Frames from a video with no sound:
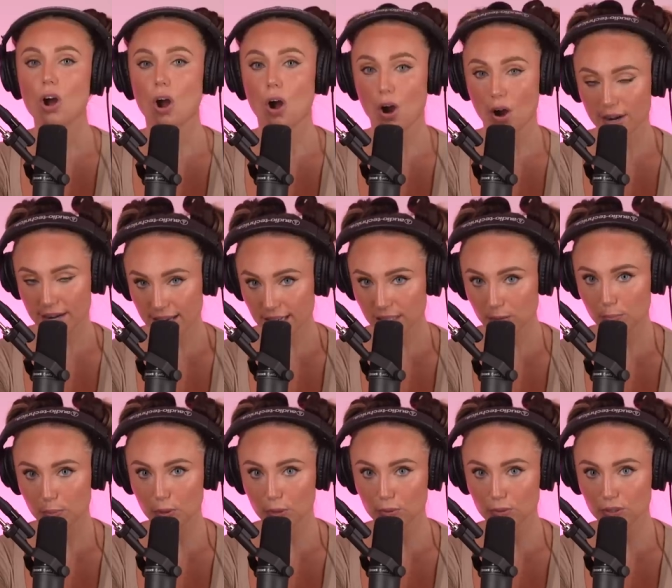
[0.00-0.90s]
on his
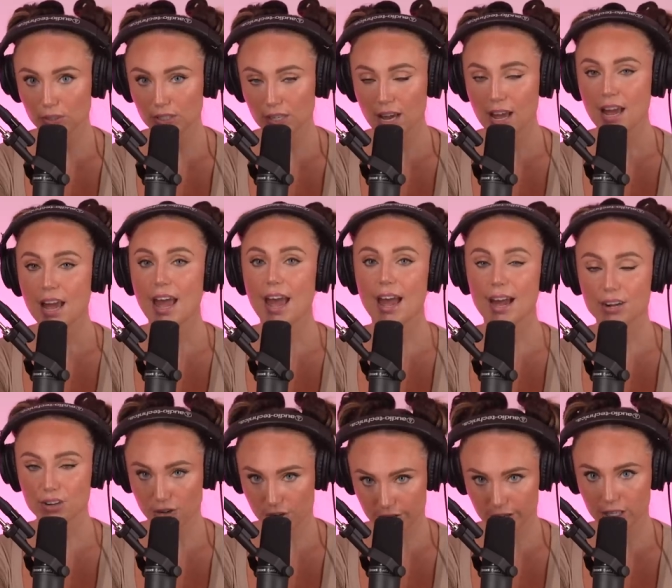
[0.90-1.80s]
boots,
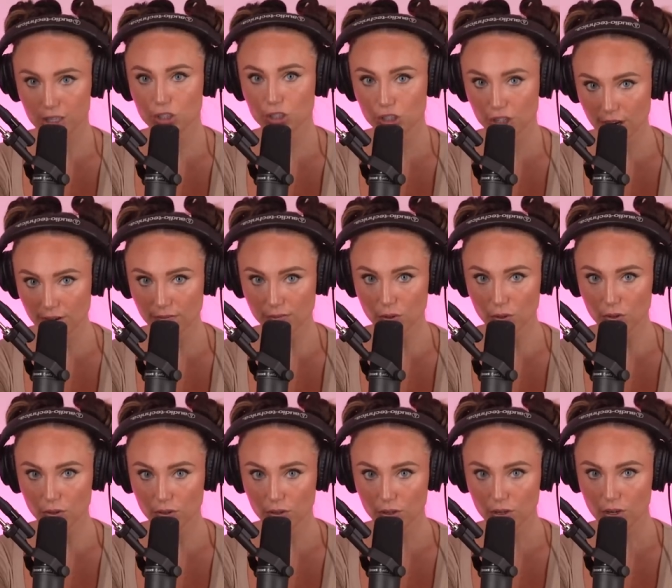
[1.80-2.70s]
and on his shovel.